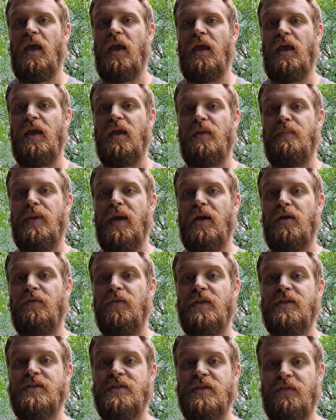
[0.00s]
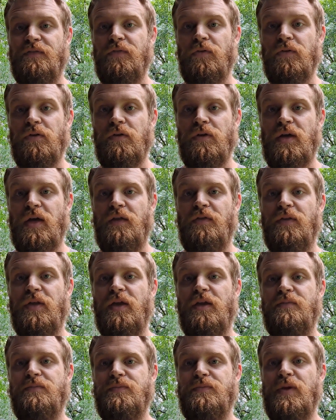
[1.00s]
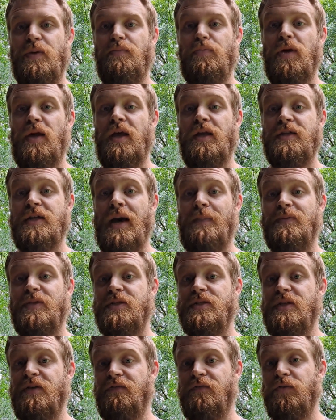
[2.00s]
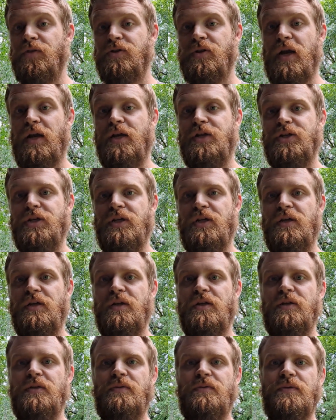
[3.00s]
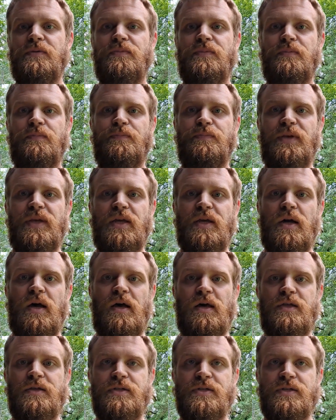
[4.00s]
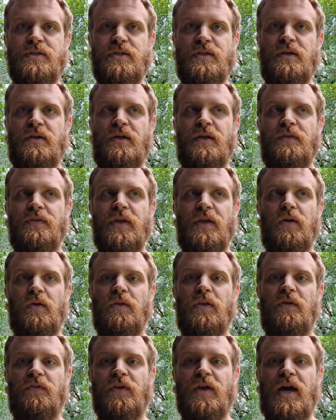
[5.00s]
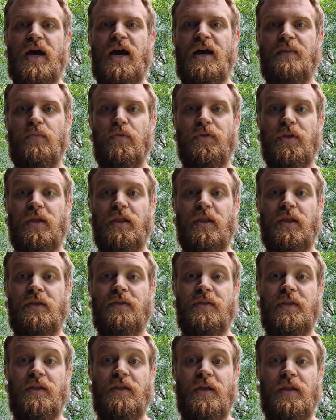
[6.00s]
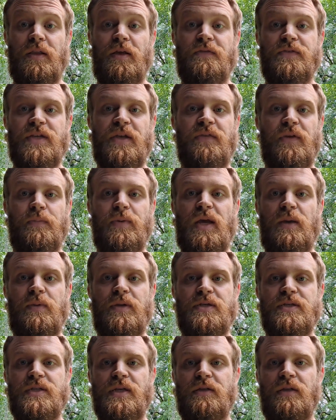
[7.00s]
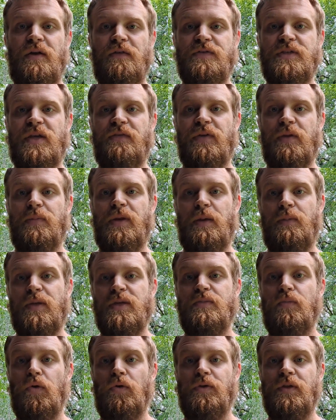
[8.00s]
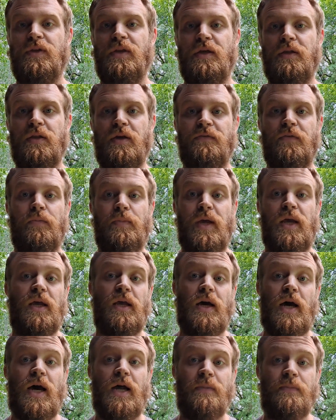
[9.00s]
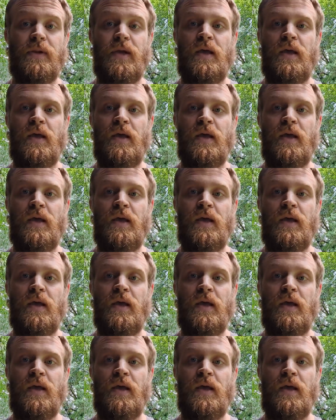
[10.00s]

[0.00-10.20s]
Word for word: in a manner that's sinful, and they adopt a sinful strategy because they don't love God more than, than they love saving babies. They love saving babies more than they love obeying God.